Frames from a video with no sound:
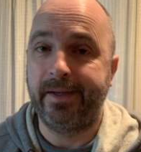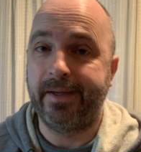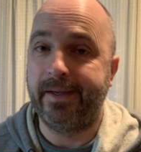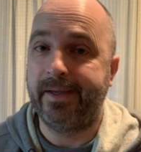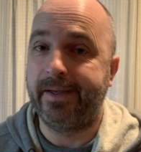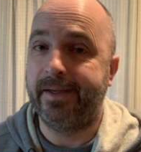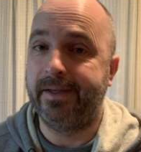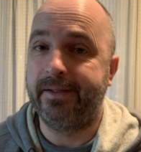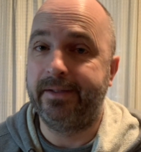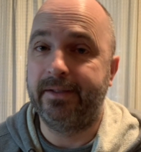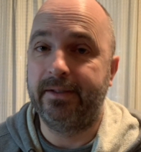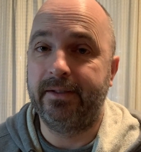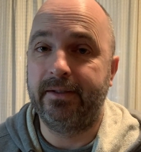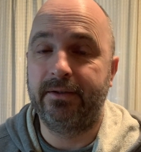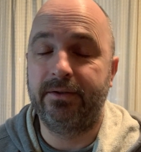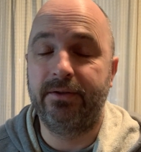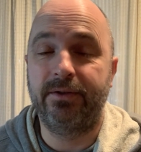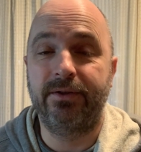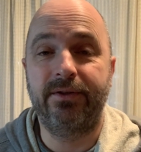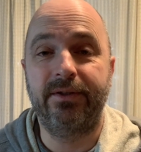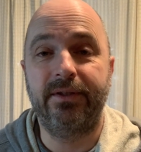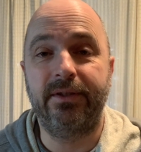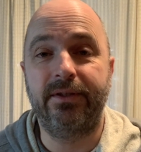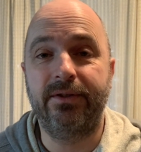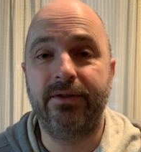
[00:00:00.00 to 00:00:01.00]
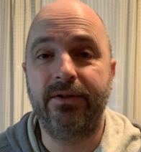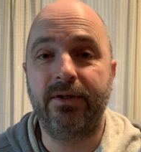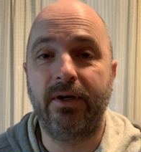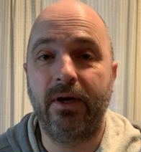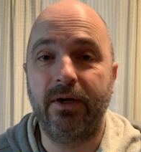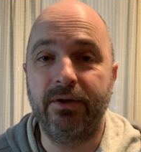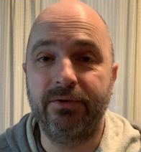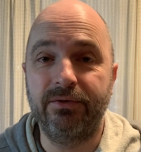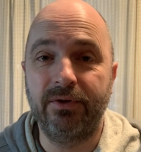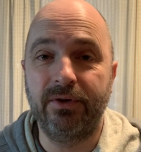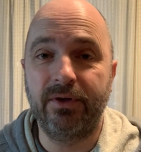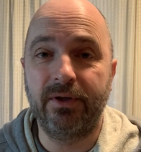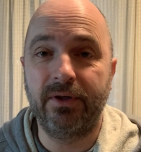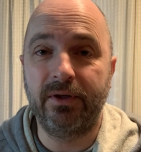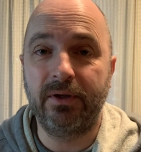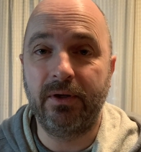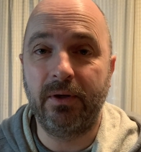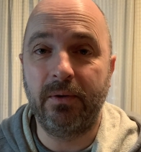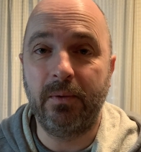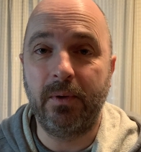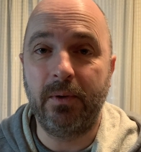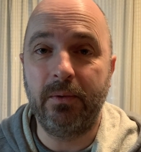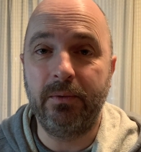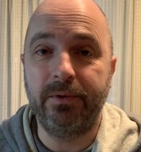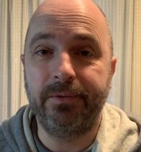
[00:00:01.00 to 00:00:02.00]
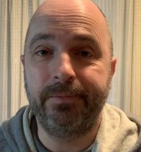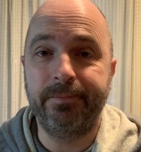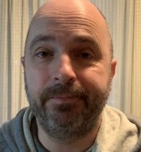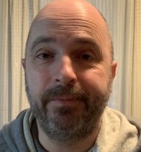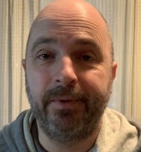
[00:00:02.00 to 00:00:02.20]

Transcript: And uh, so six cards are going to go out.